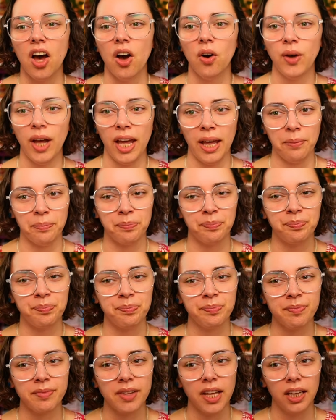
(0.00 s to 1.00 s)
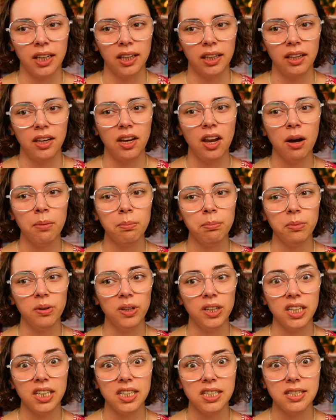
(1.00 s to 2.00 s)
Okay,
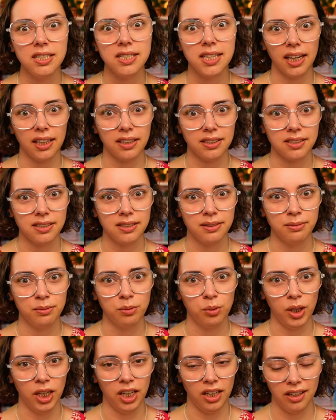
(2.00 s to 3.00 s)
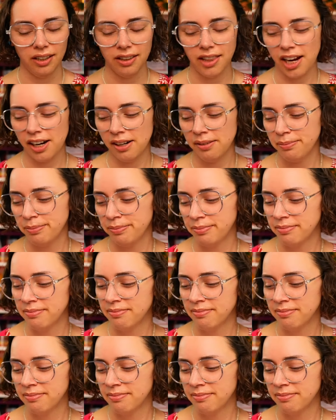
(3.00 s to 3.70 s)
number 6, we're nearly there.